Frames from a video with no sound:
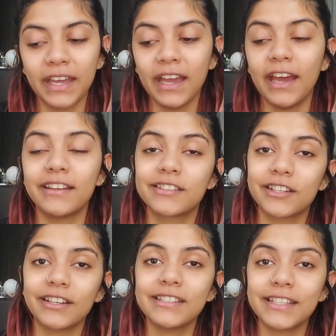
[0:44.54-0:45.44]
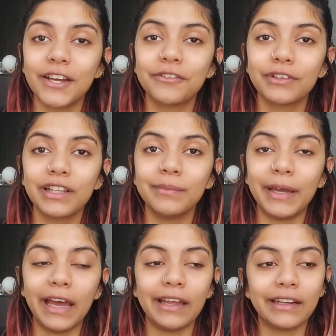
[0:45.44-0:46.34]
And it's gonna sound really
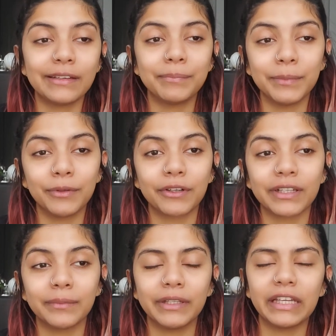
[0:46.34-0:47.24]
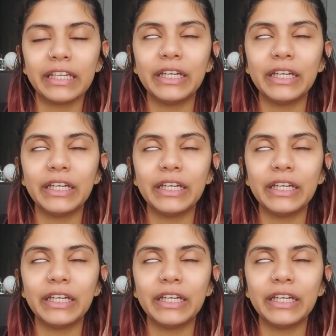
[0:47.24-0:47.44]
bad and people are gonna be like,